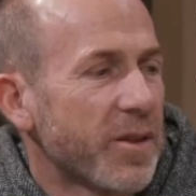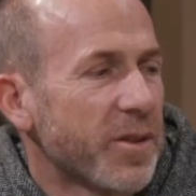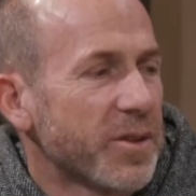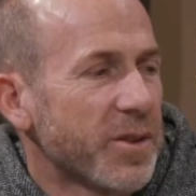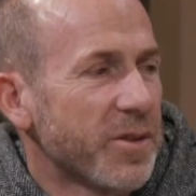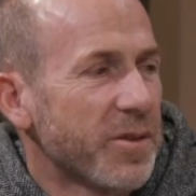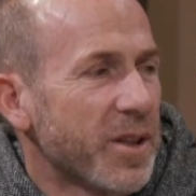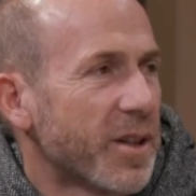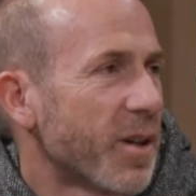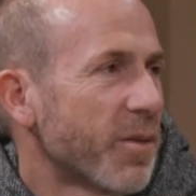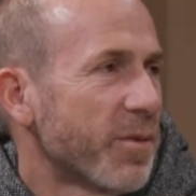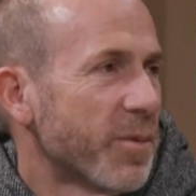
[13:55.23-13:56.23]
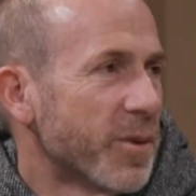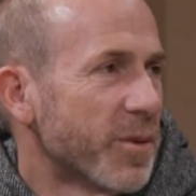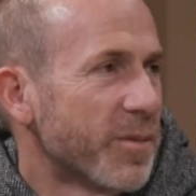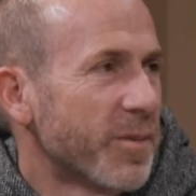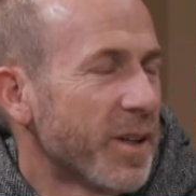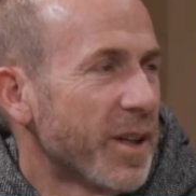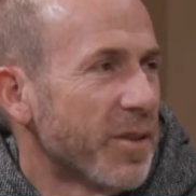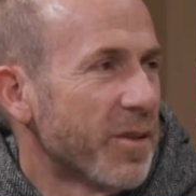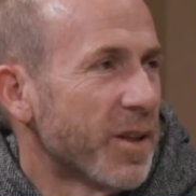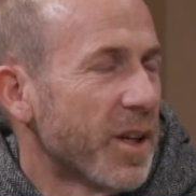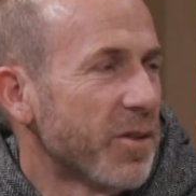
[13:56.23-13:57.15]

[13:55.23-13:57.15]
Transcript: also you get comfortable and you yeah.